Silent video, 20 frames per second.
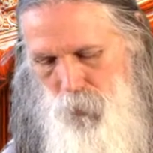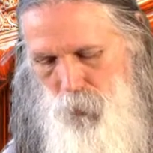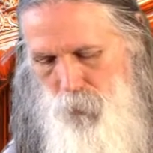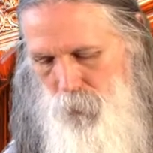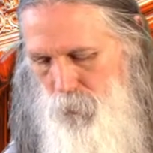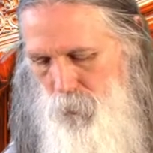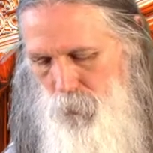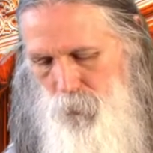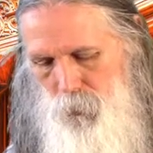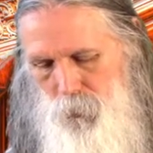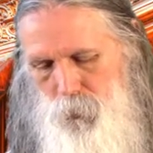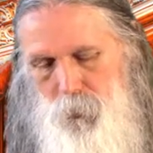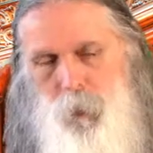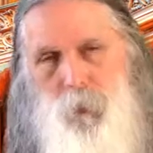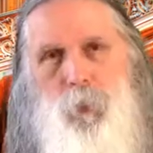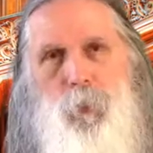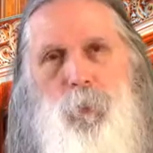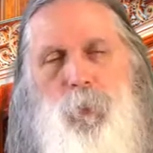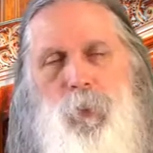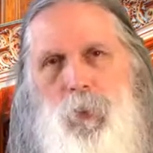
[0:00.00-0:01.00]
And
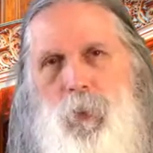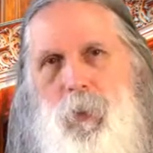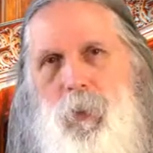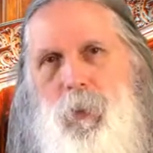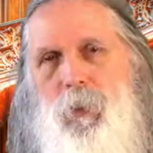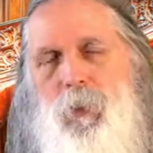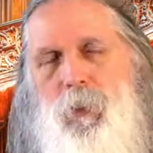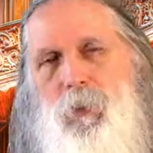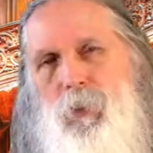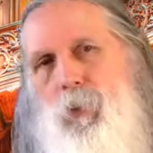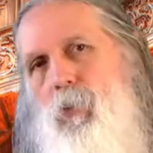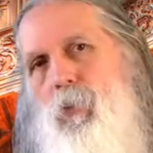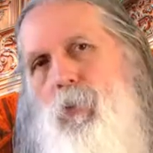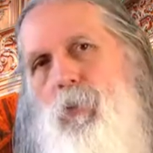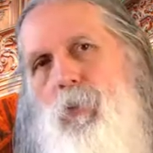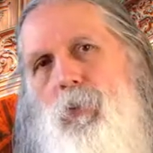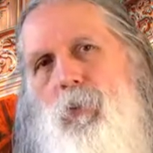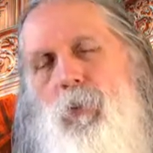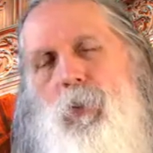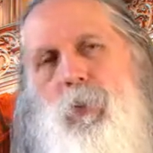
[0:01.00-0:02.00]
ultimately, the
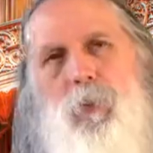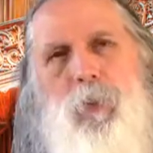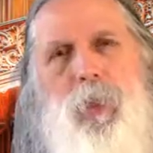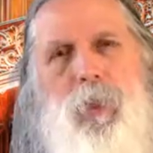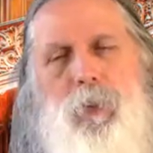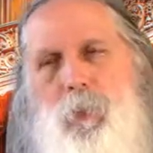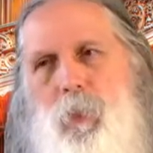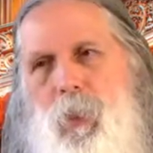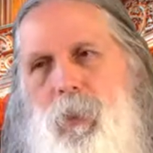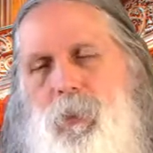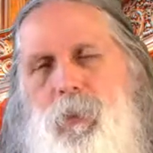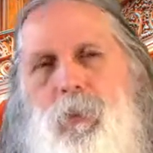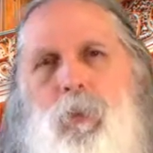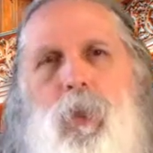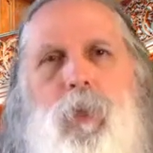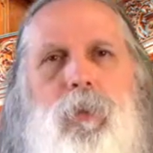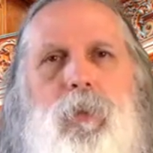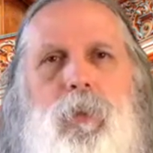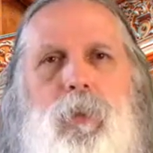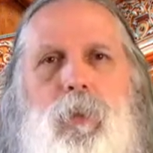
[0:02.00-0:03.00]
soul is that
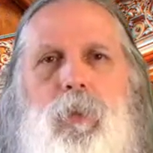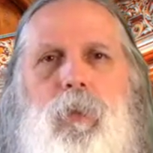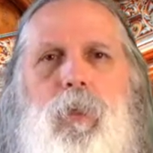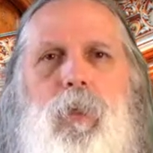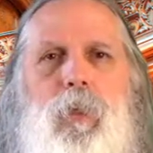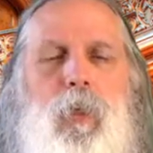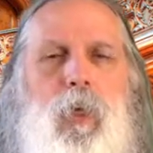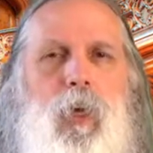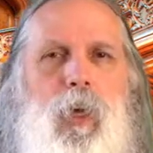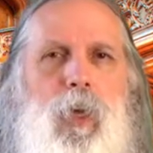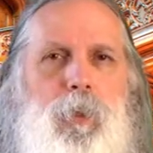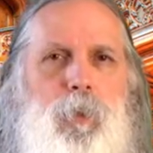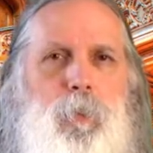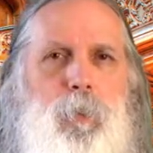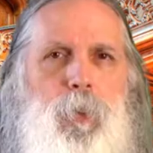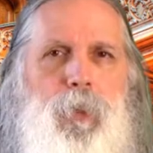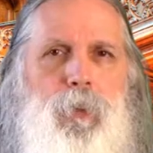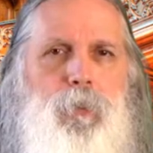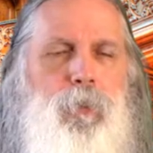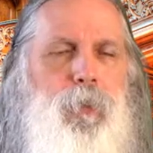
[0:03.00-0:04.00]
transcendent
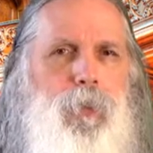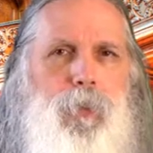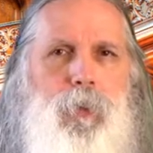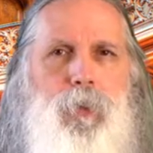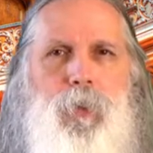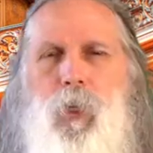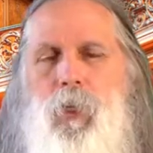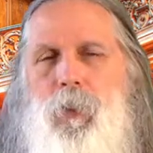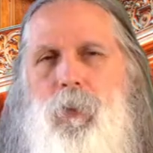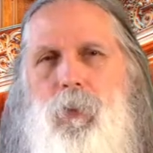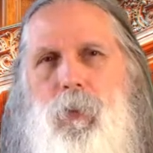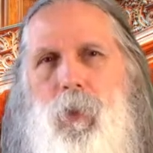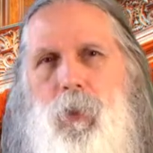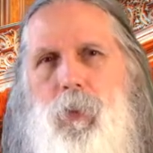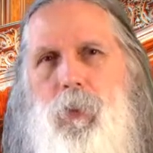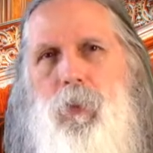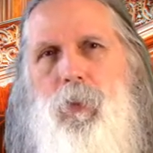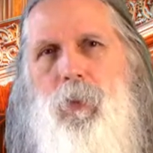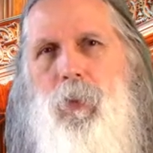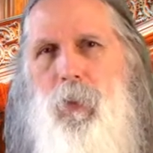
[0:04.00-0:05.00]
aspect where it's not
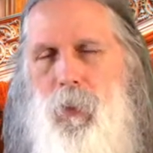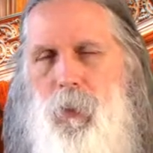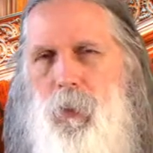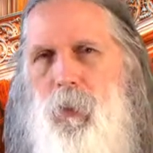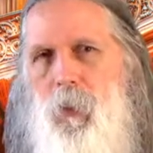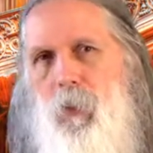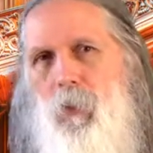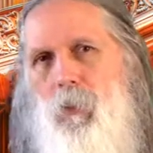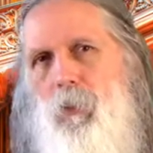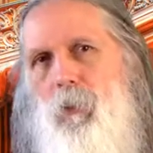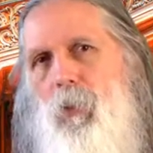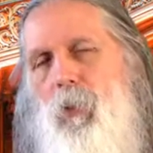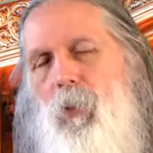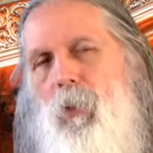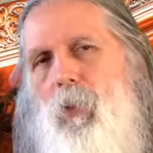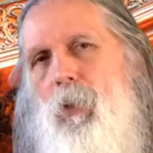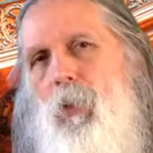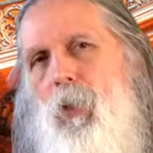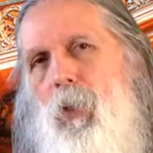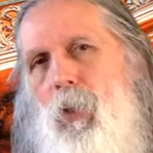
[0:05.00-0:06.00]
just the ego,
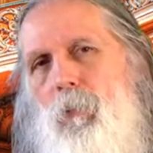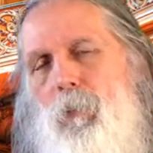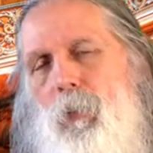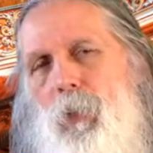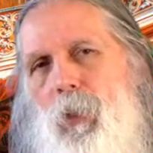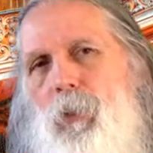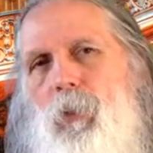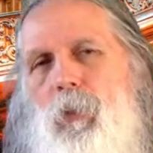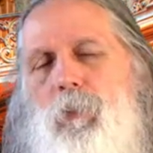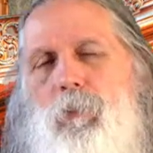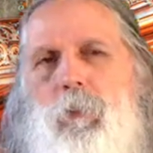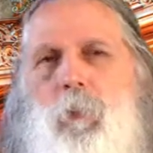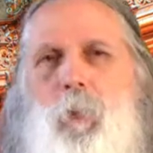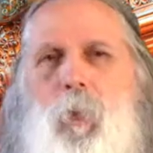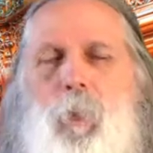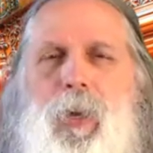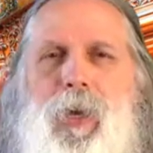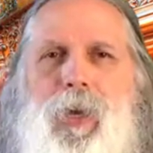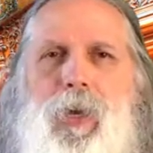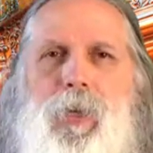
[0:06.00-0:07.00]
of what I know from
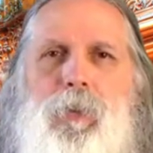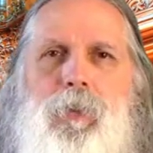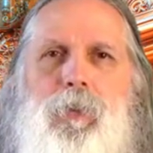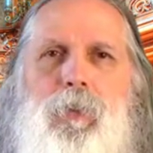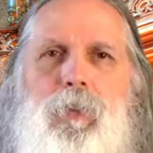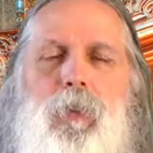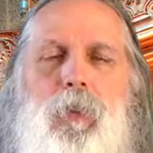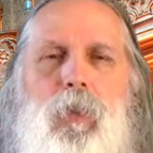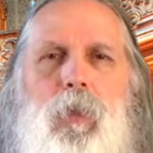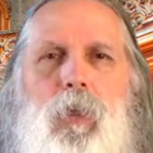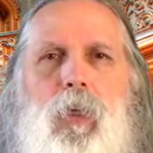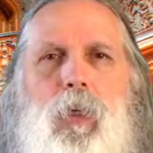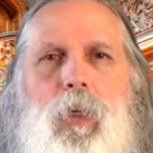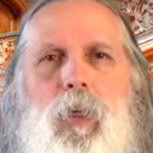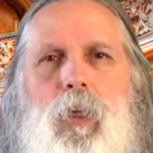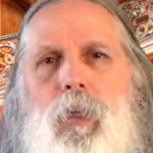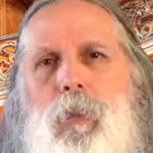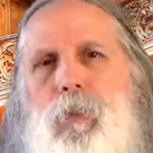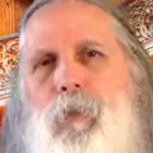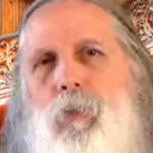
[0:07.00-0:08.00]
the past.
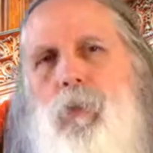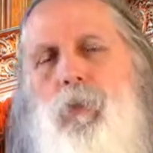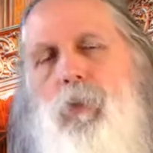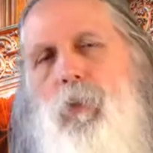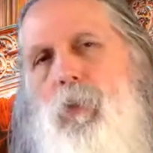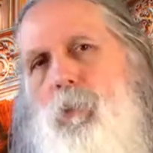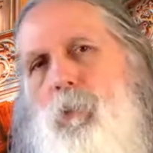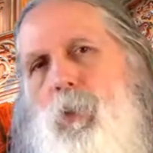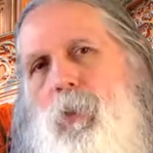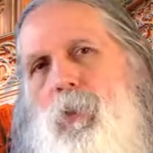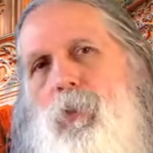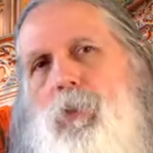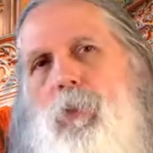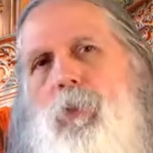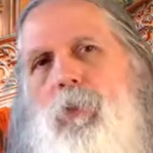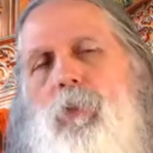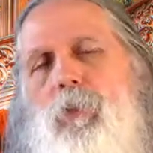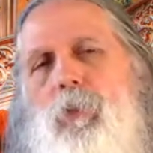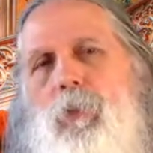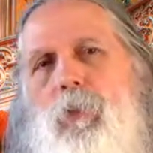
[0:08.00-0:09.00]
It's my
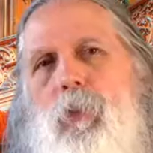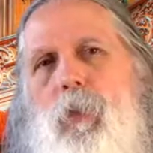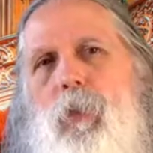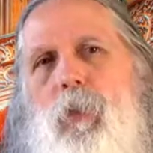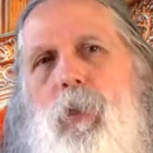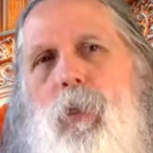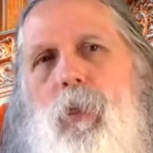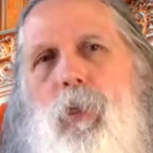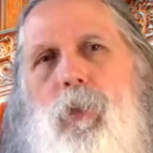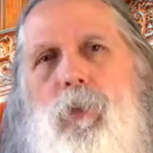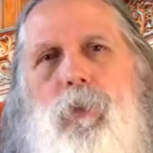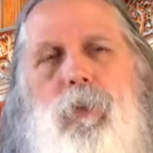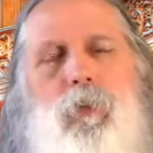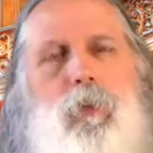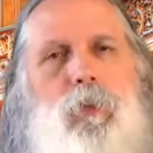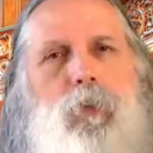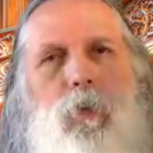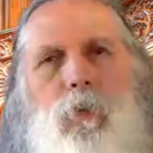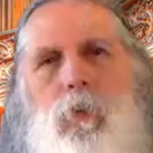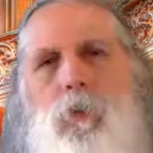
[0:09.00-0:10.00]
soul
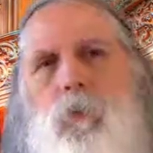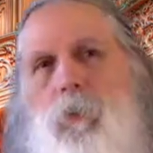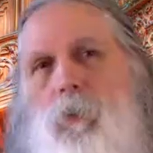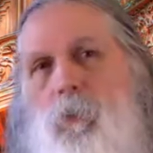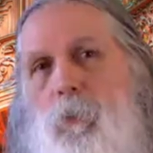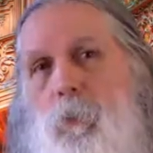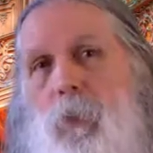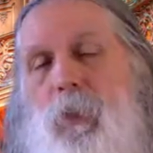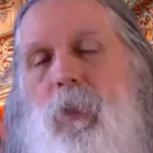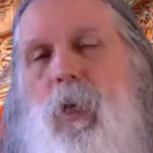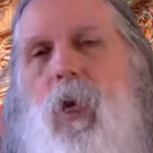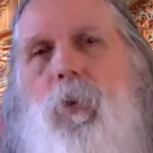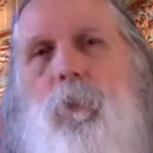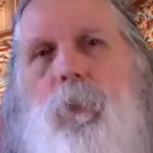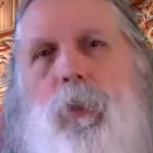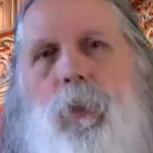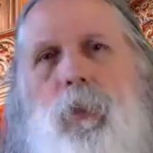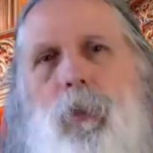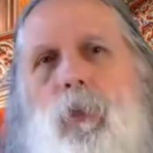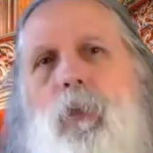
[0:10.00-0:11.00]
is
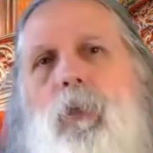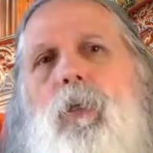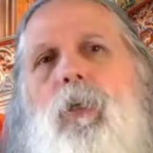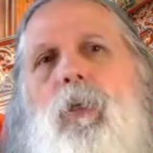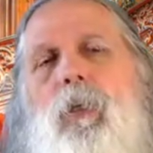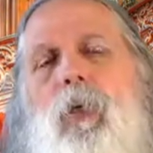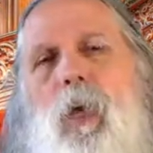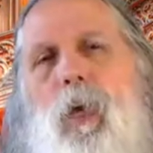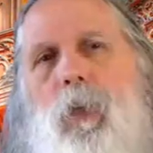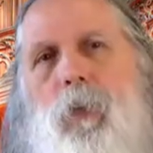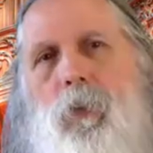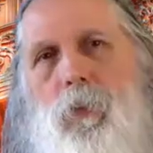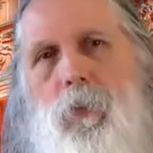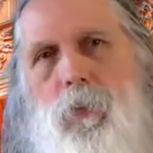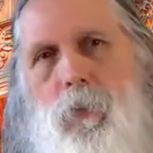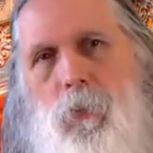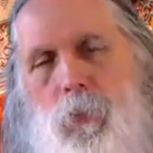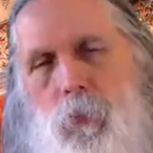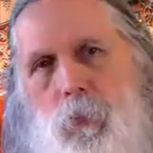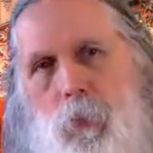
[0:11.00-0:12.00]
becoming, and
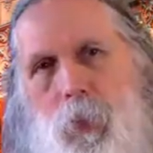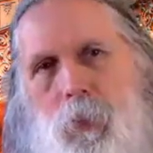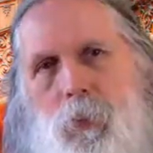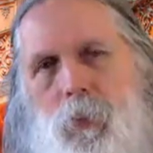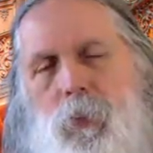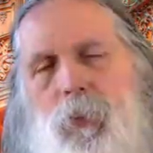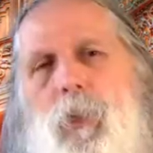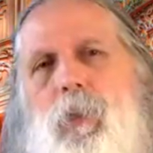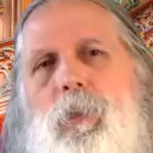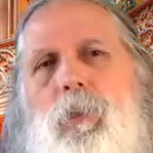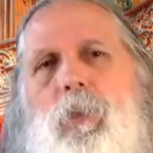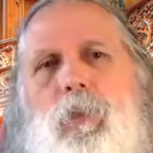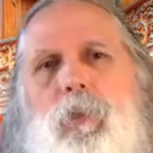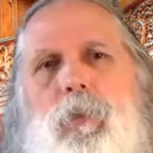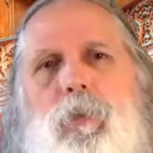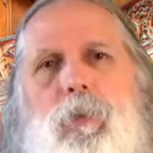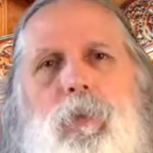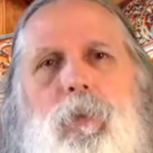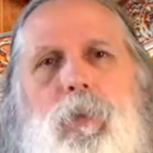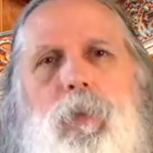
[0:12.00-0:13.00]
it's a transcendent